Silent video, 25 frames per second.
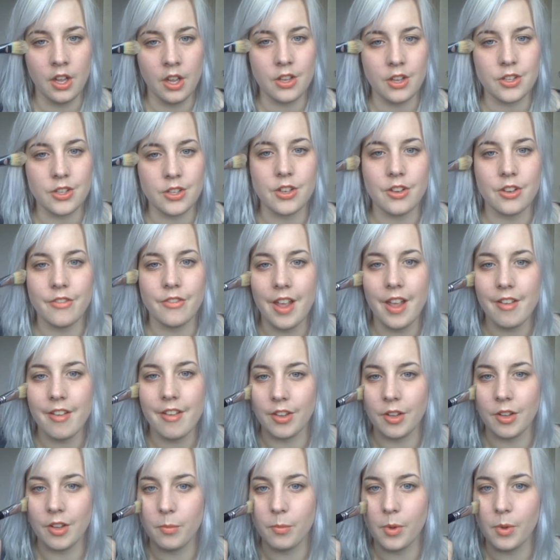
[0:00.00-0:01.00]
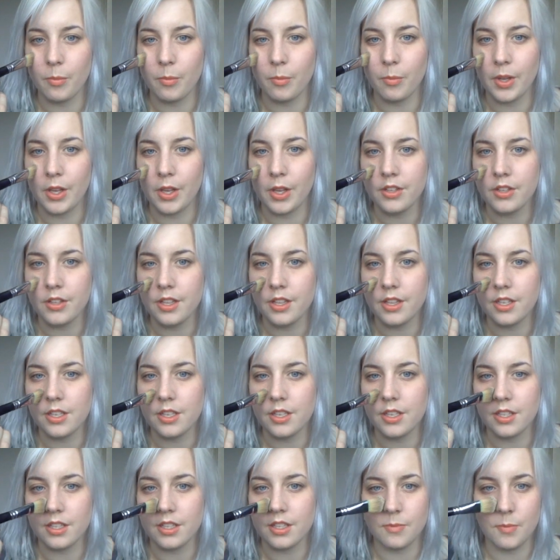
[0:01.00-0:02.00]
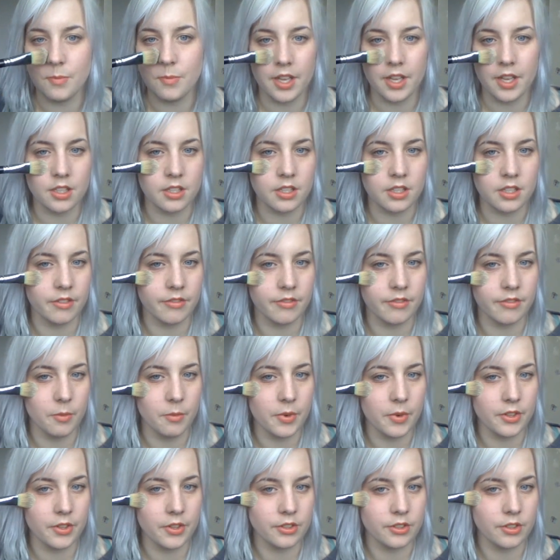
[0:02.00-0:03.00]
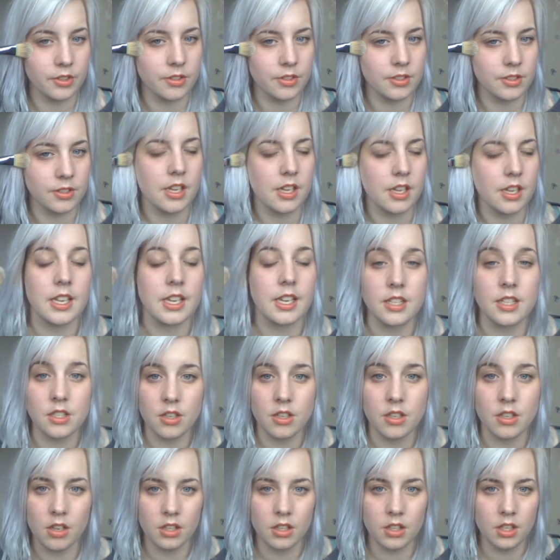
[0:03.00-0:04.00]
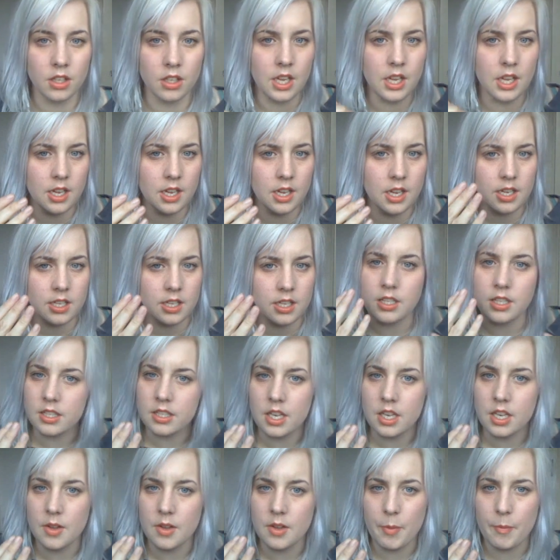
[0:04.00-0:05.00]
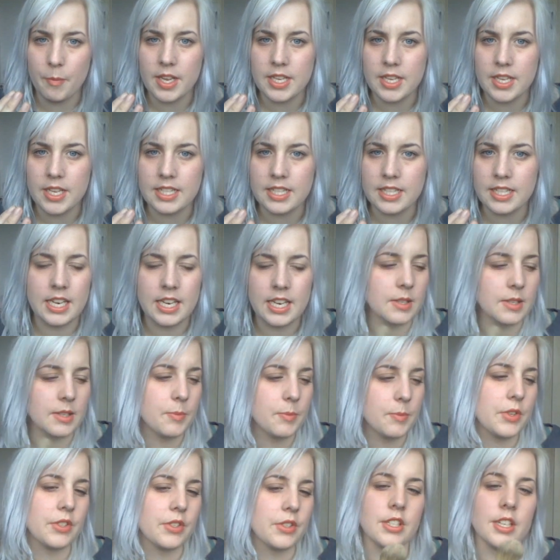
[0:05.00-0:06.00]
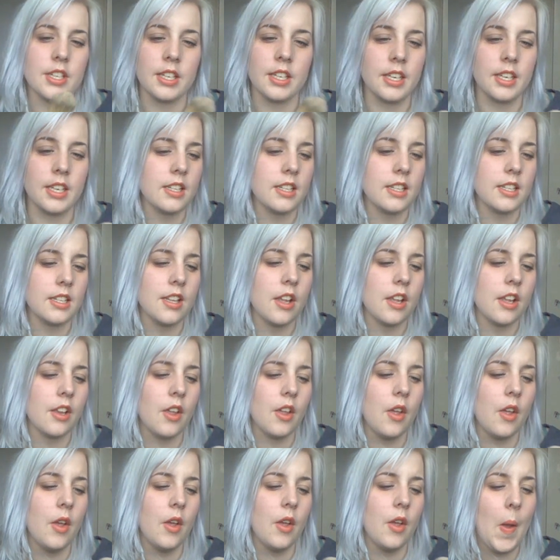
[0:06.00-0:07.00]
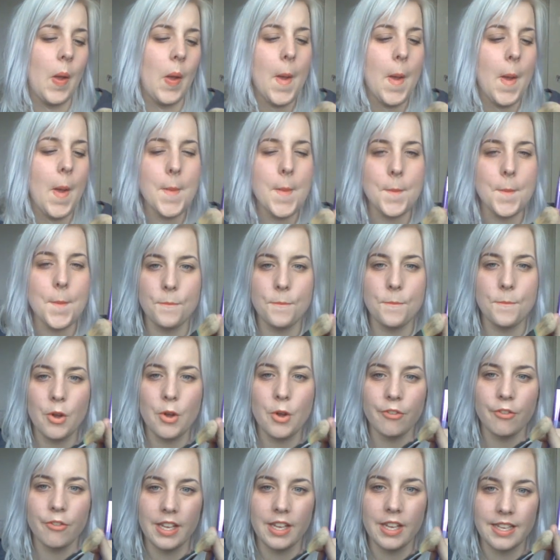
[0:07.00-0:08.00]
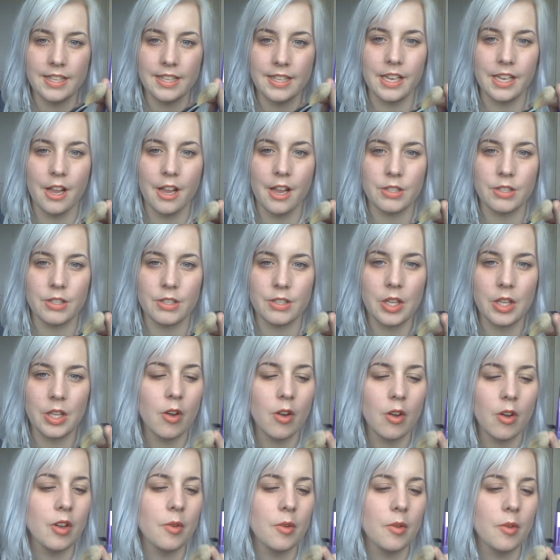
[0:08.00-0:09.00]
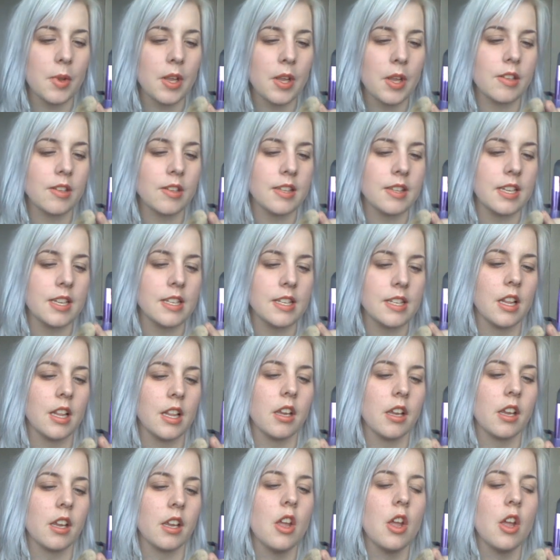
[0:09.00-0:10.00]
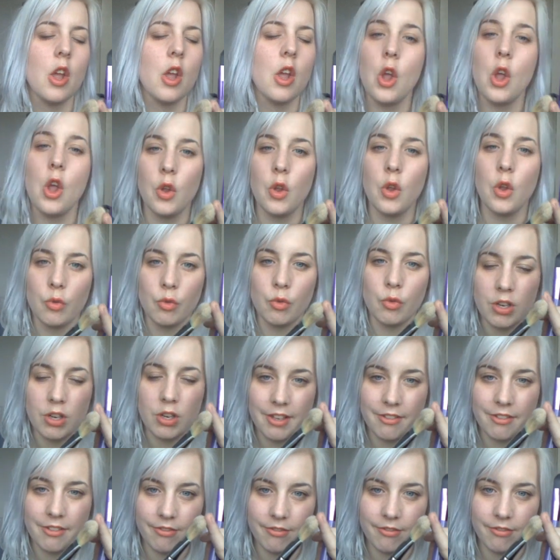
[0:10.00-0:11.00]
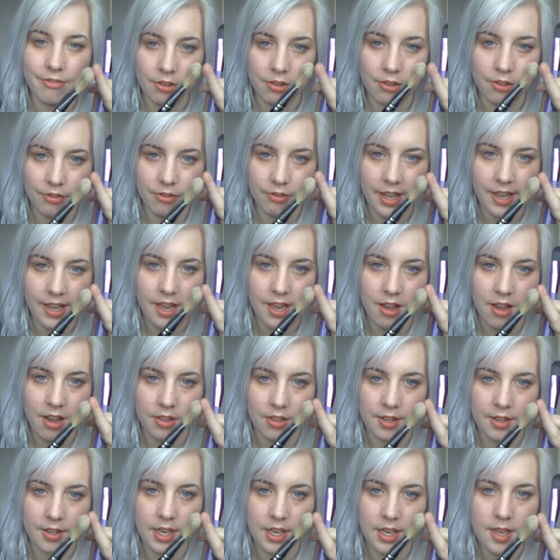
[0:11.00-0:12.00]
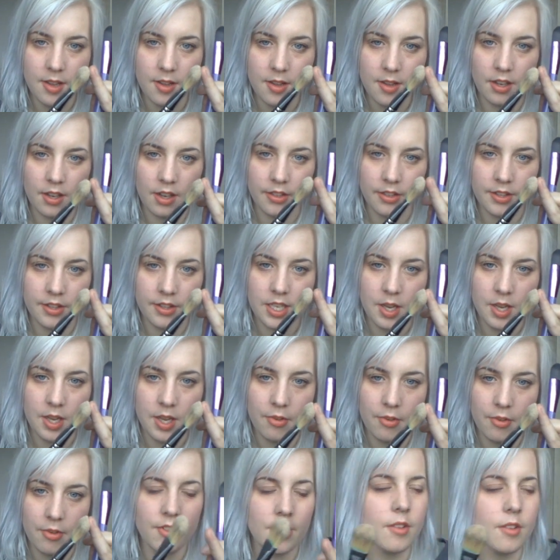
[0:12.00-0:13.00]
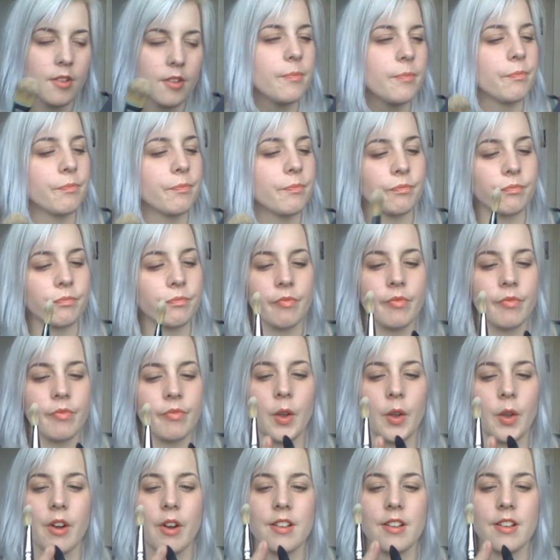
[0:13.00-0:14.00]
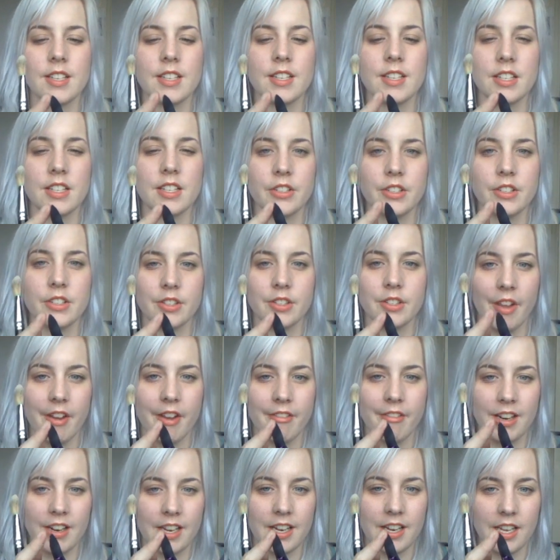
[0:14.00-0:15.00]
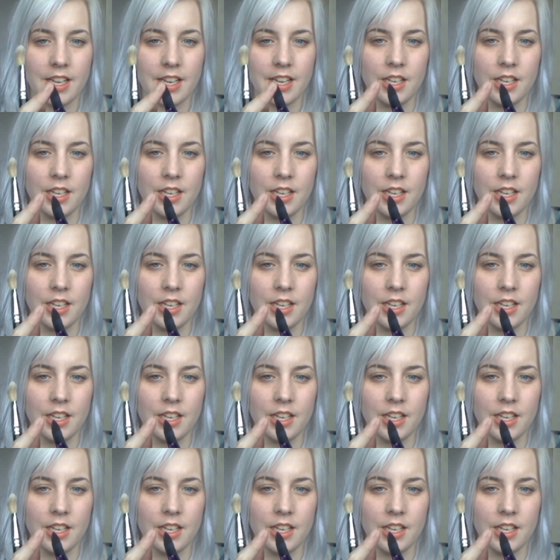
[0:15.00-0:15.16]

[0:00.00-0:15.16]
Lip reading: sort of effort, but because of the dispersion of the bristles, like, it's not disturbing my skin as much, and it's like buffing as it goes along, because these are like really fluffy on the lip, on the tip of them, whereas this is just very